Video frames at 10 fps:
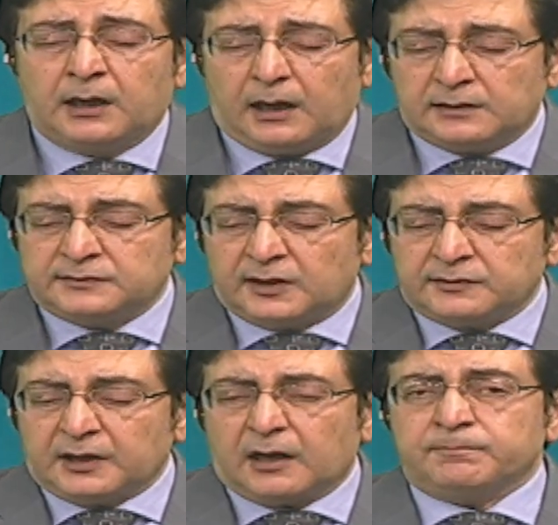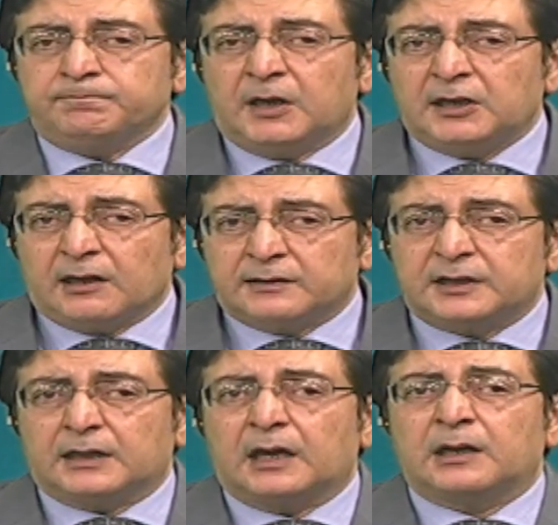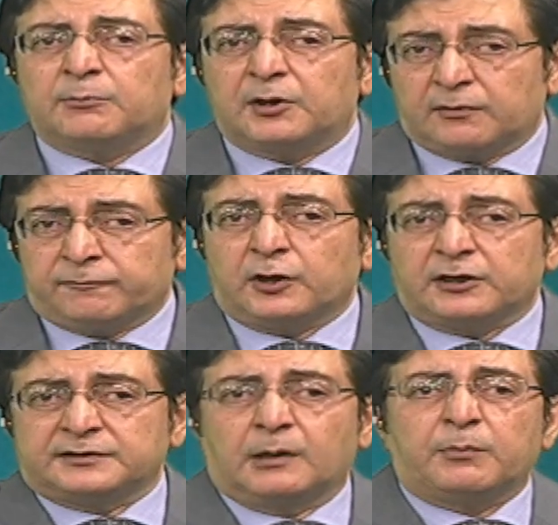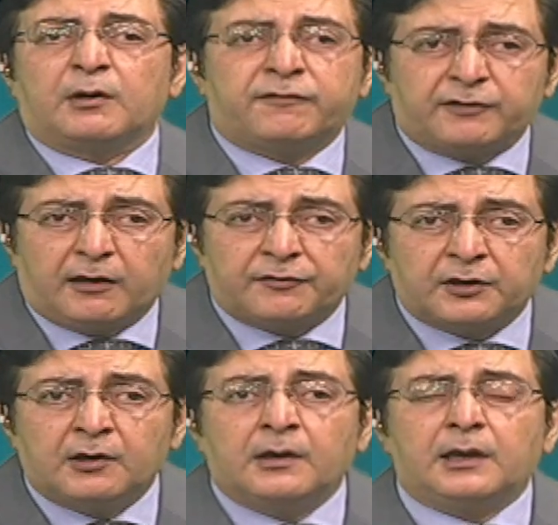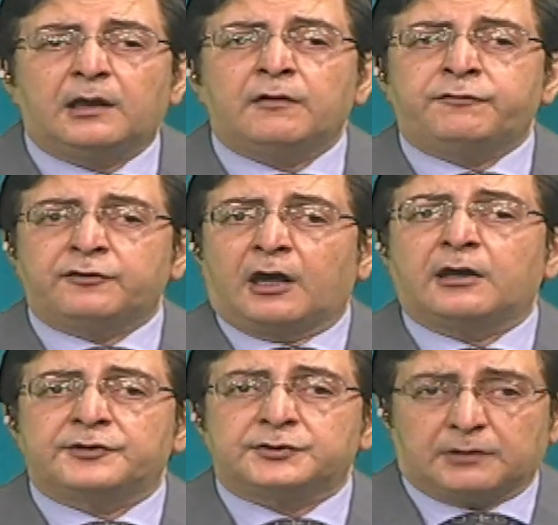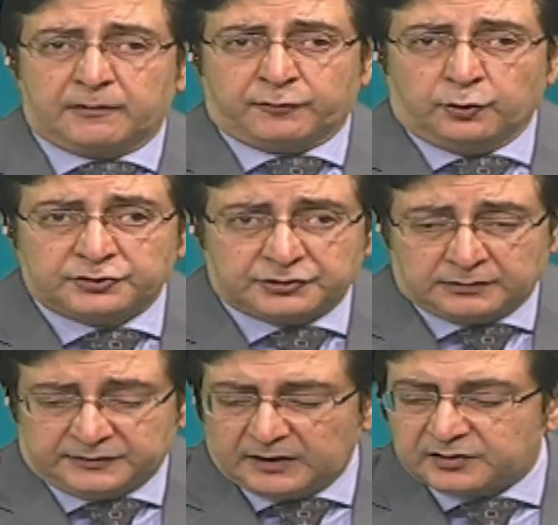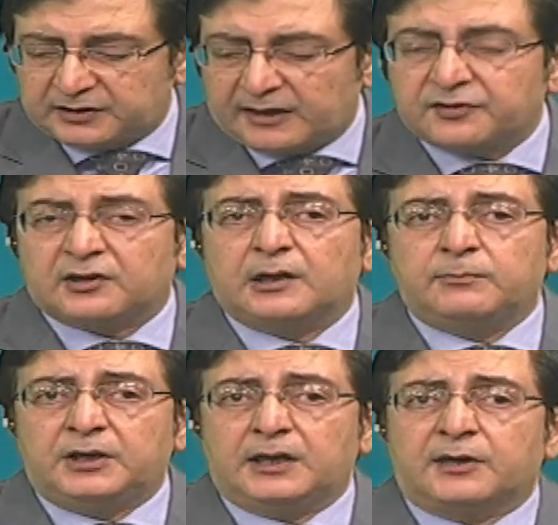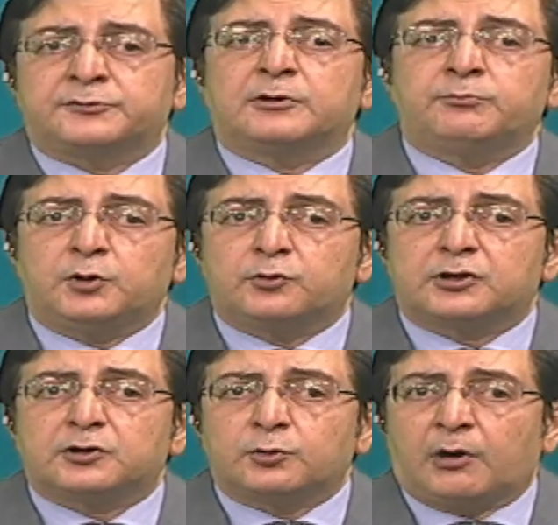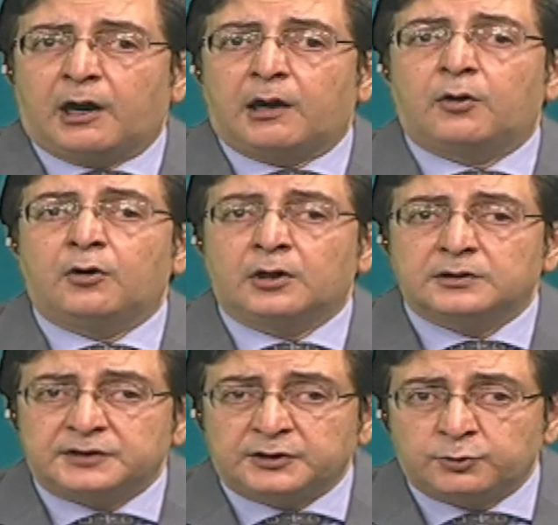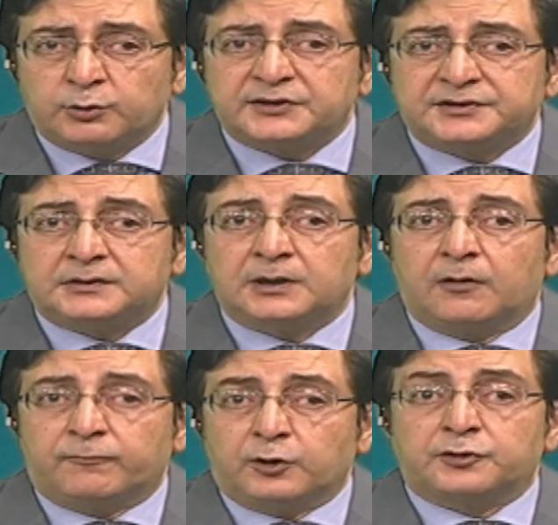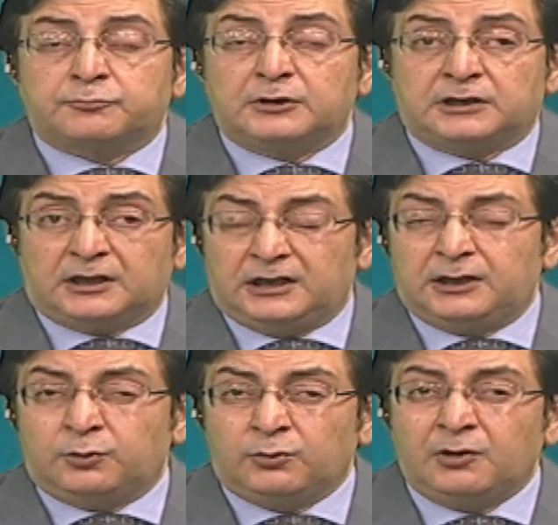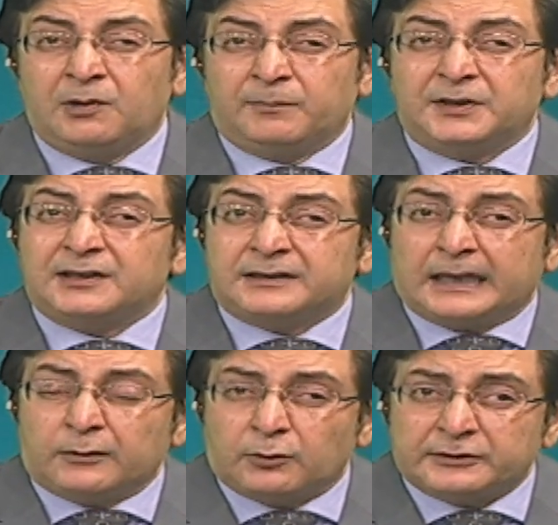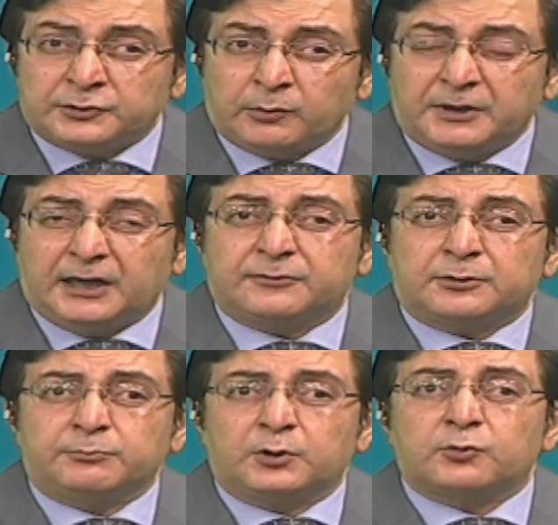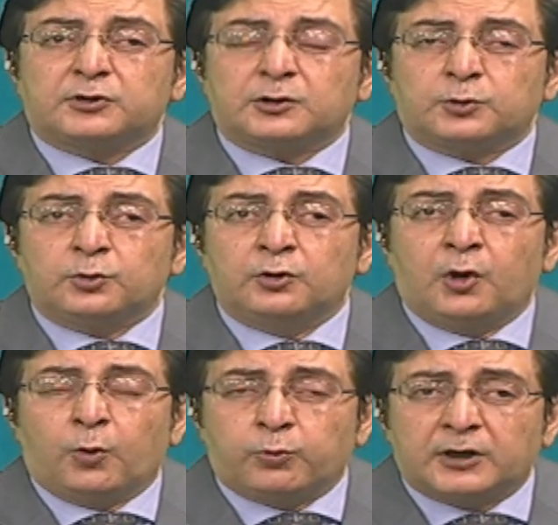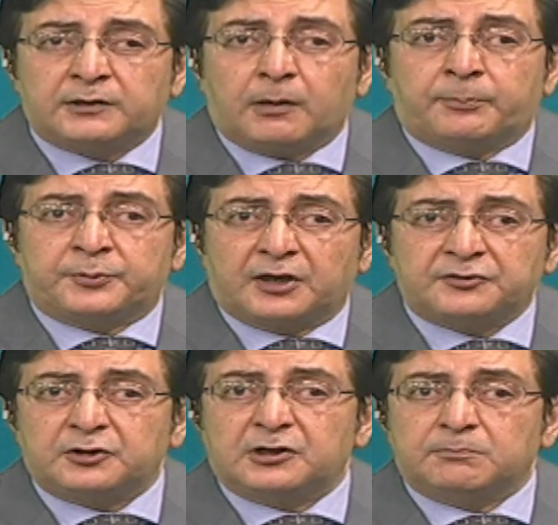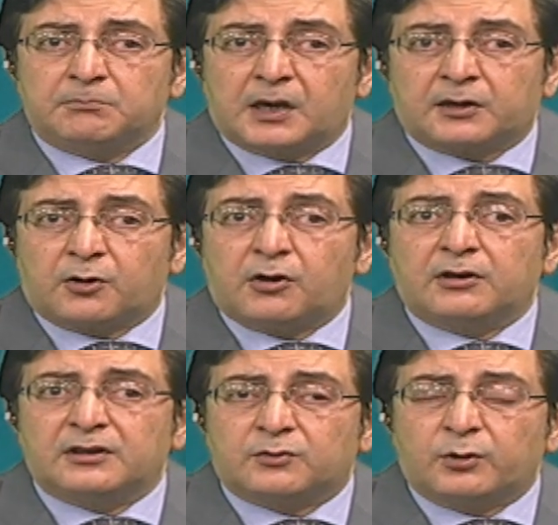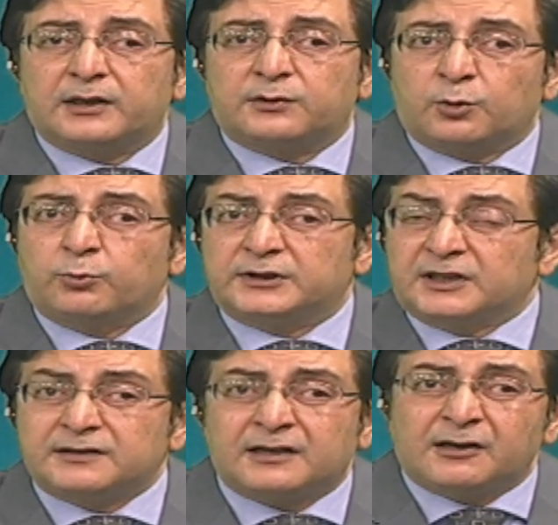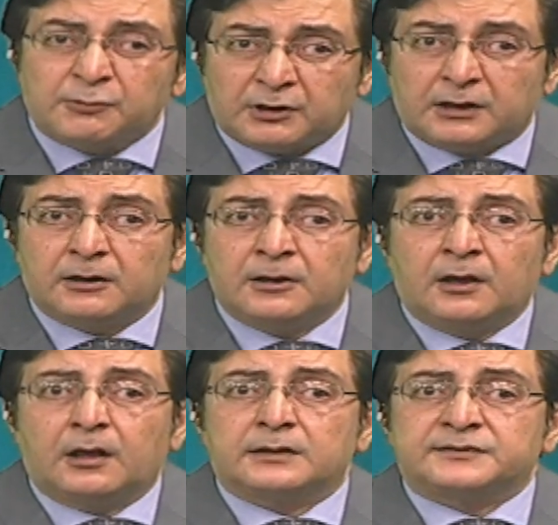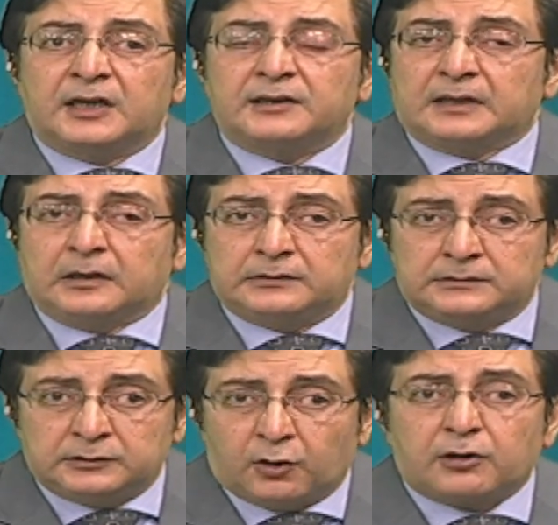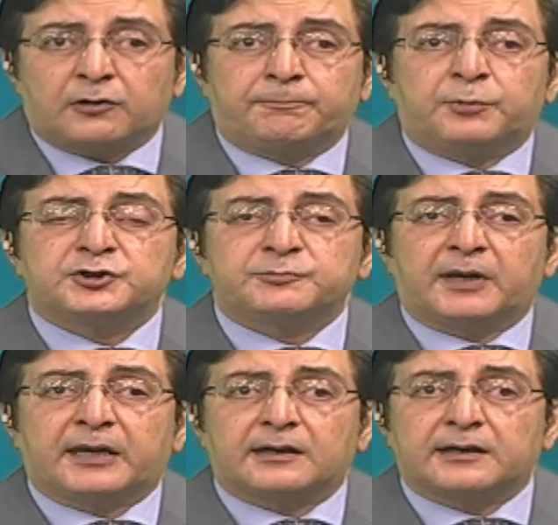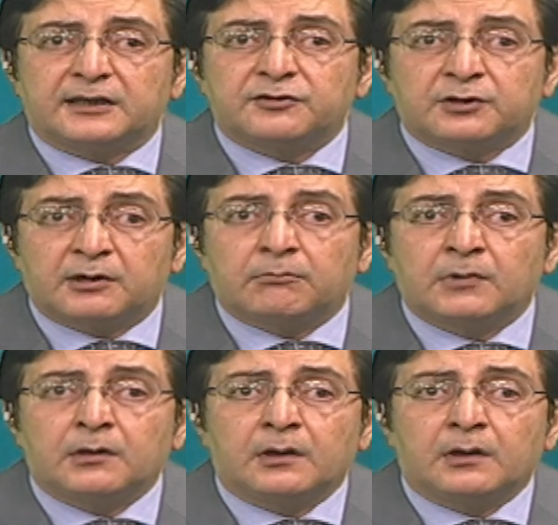And then there are many other elements. For example, France. In France, of course, their stance can be attributed to how the US was treating EU, but it can also be attributed to what President Macron is going through within the country. There is a lot of pushback against him.